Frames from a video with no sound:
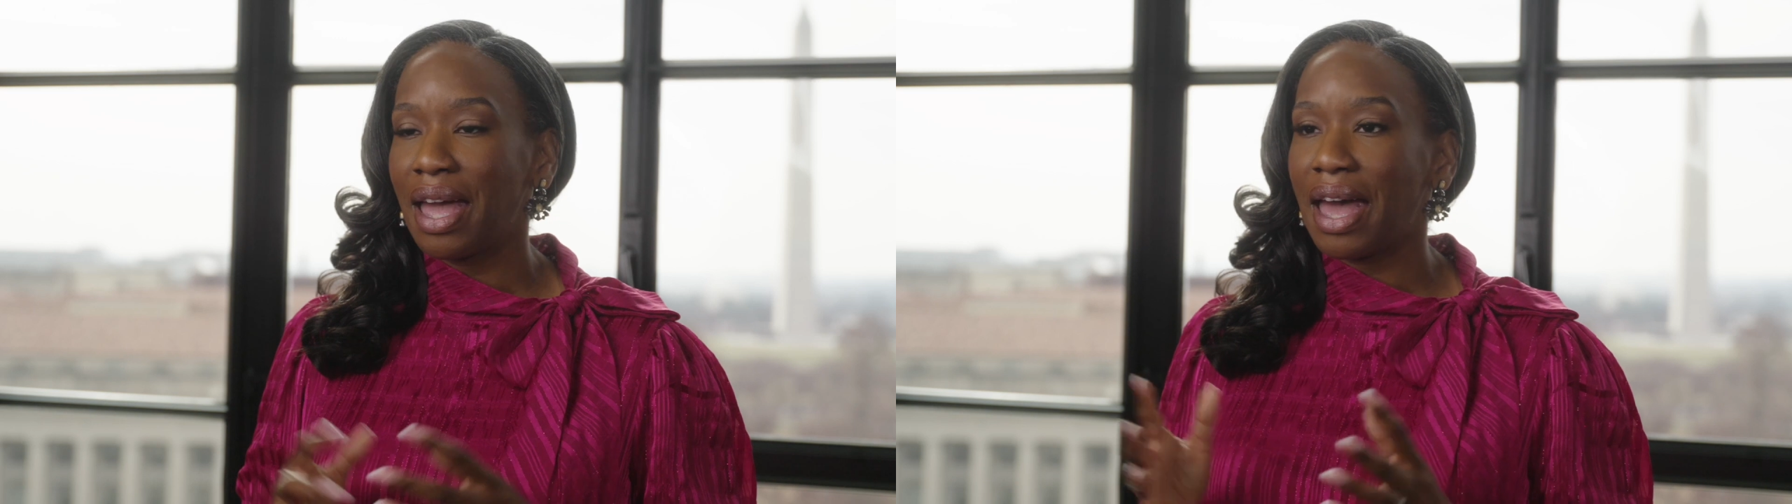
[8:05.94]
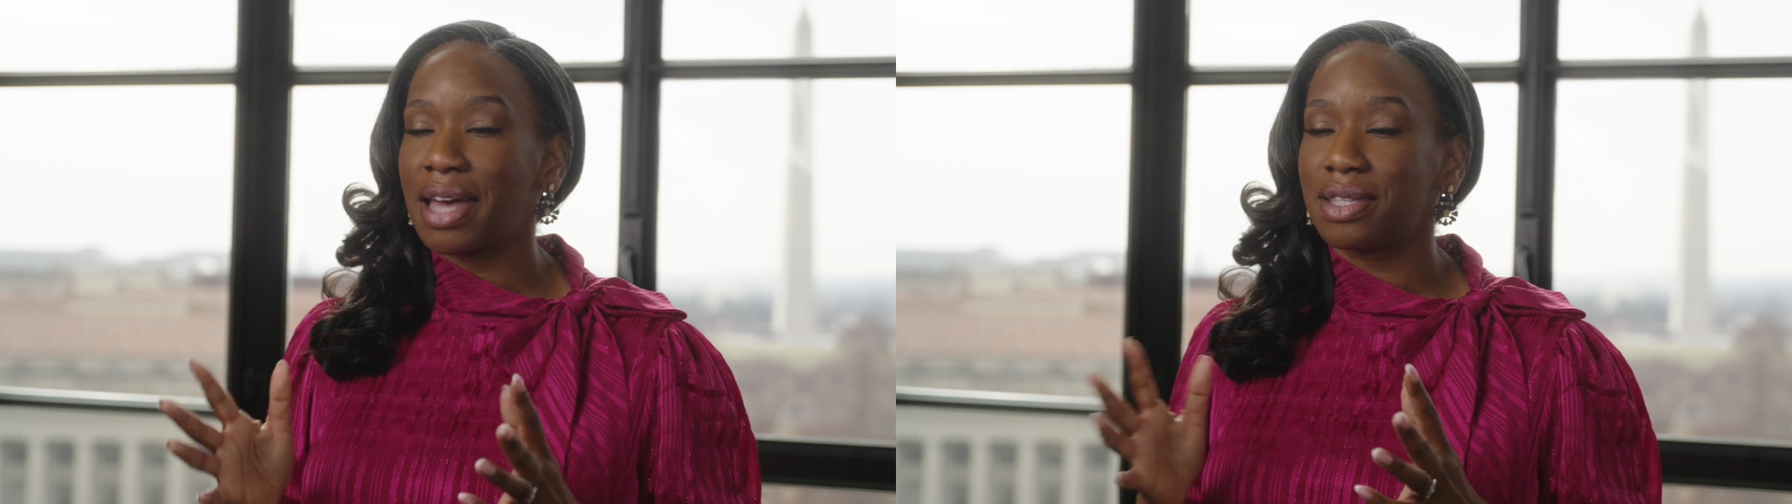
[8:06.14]

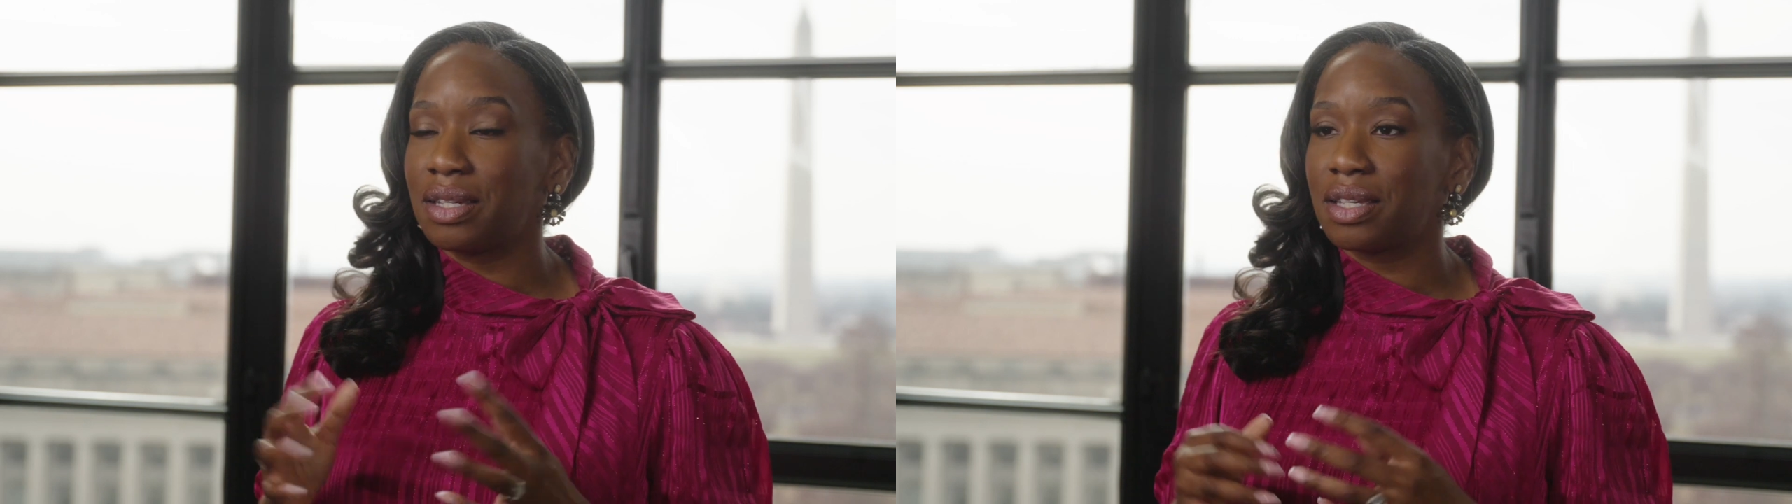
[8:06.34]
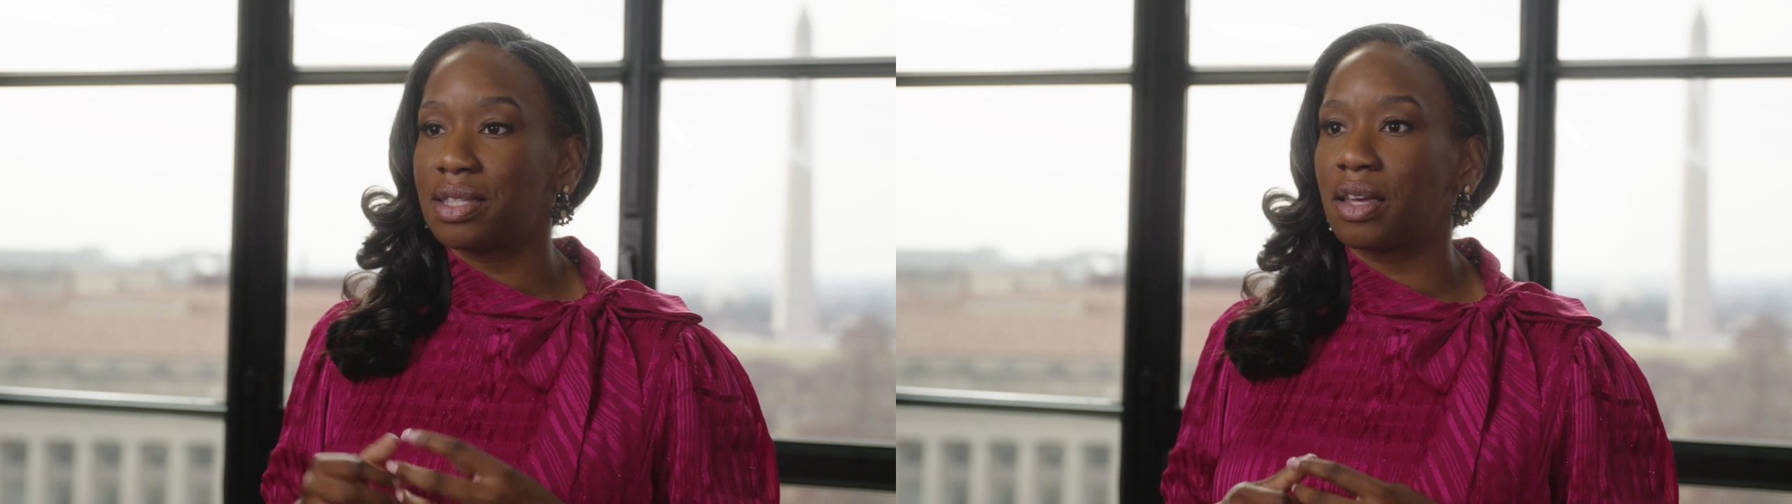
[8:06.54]
As an
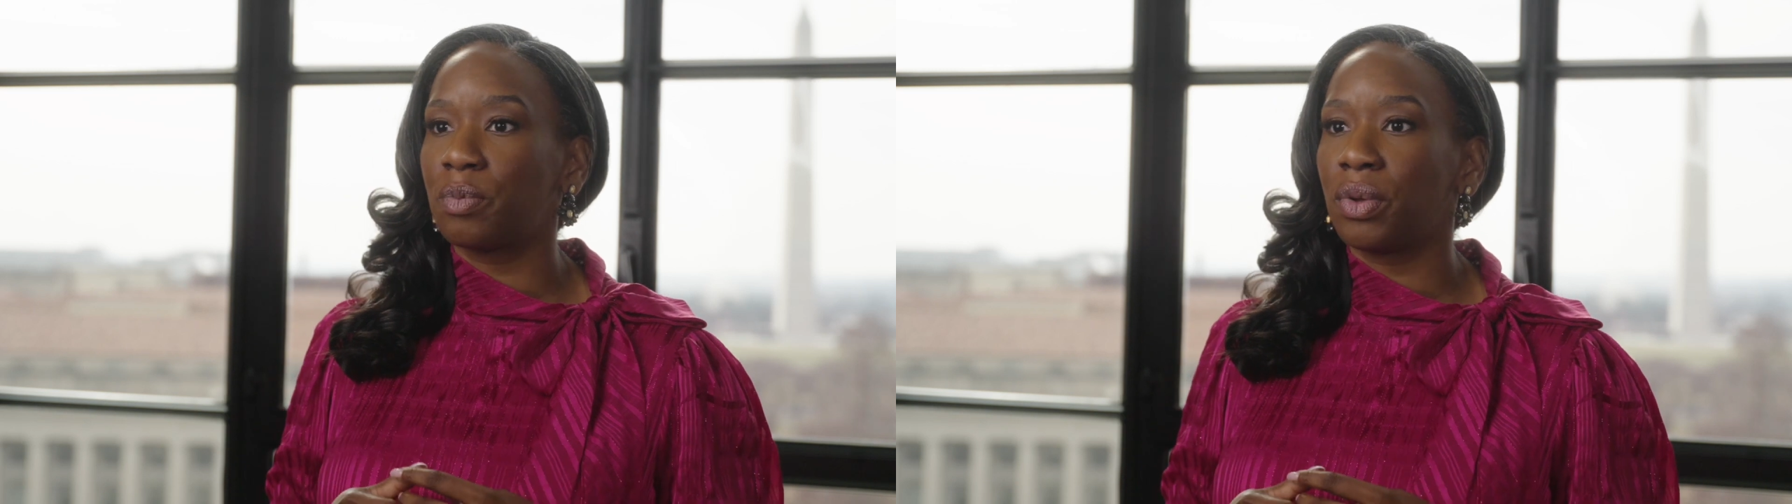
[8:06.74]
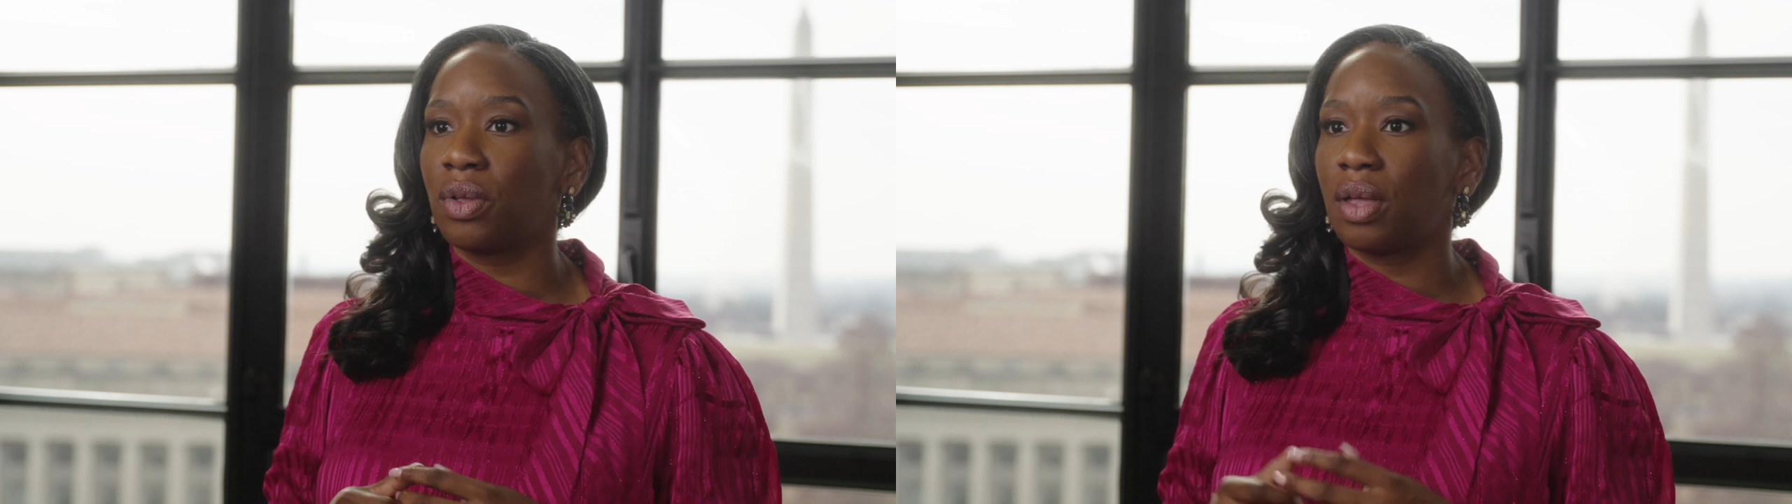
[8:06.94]

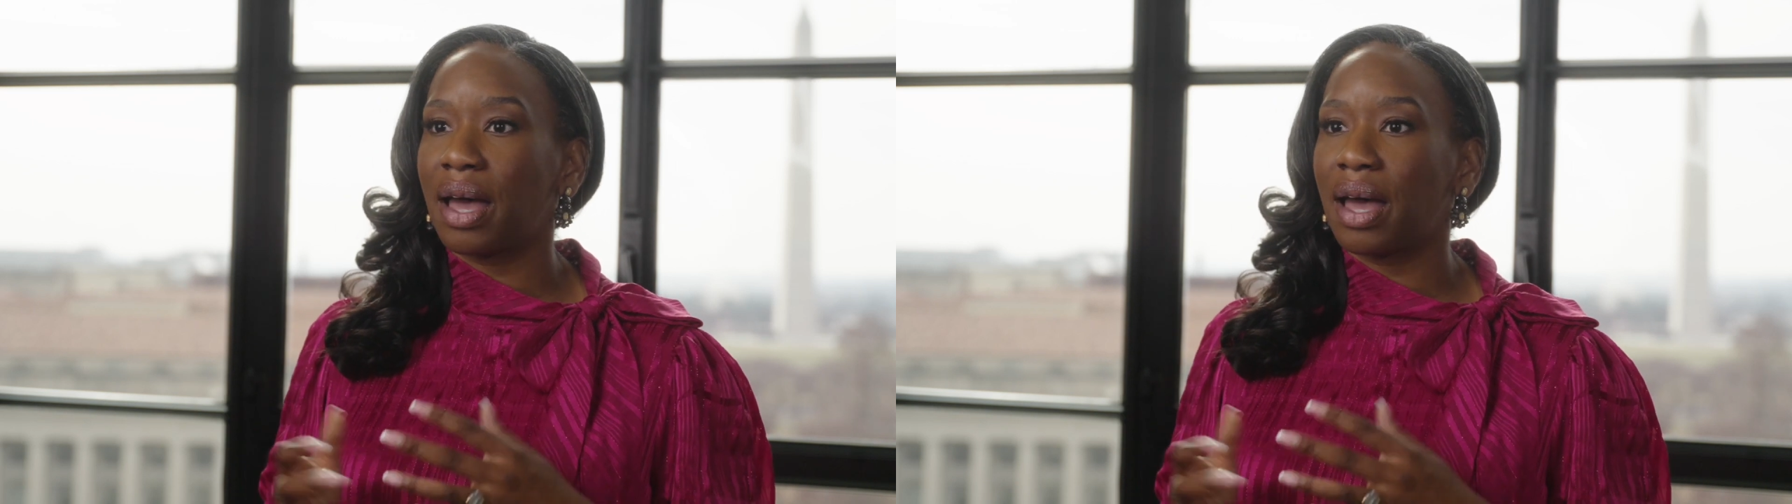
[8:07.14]
example,